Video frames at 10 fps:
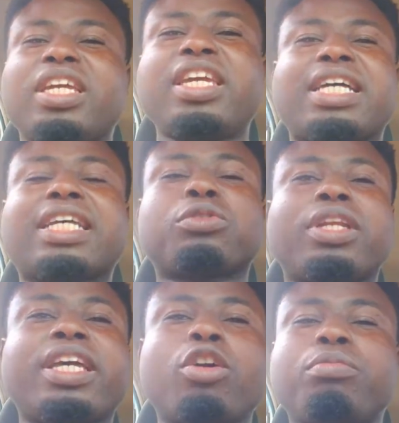He has
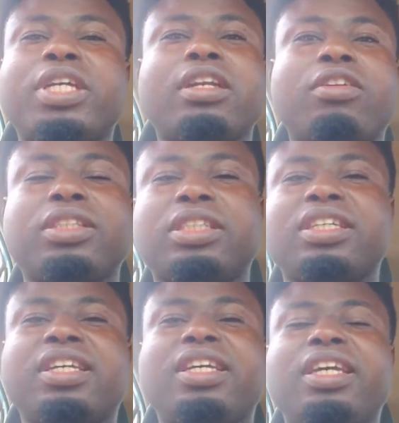actually helped me a lot
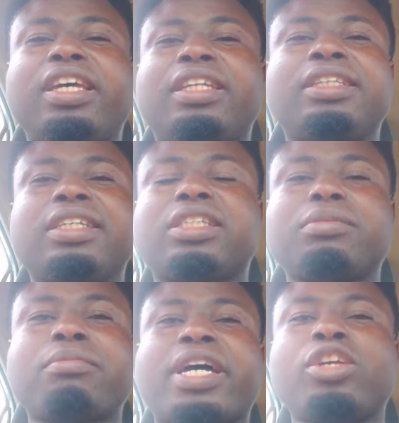in
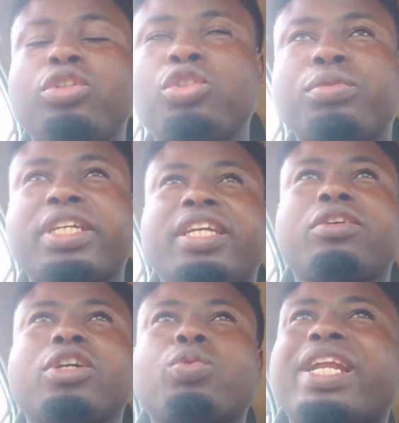this my YouTube journey,
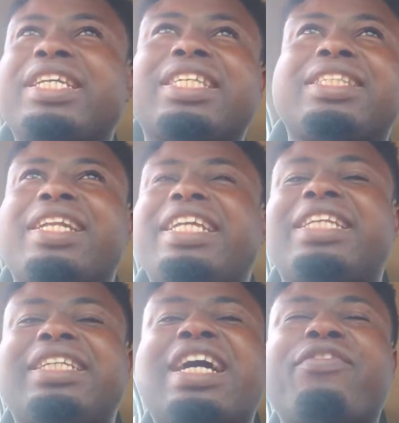because when I started I
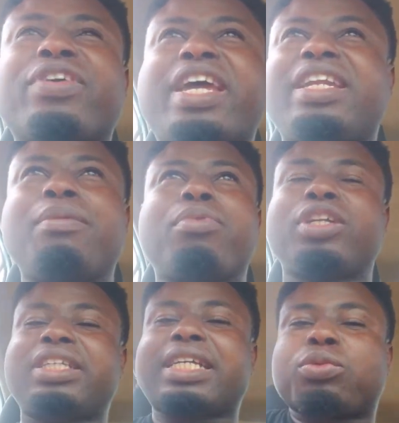didn't have
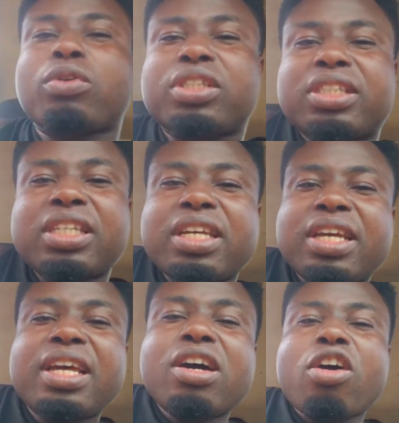anybody that was
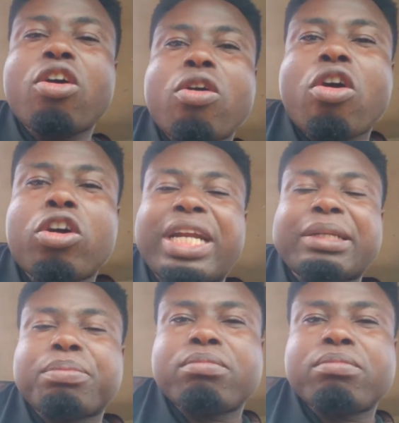or, or that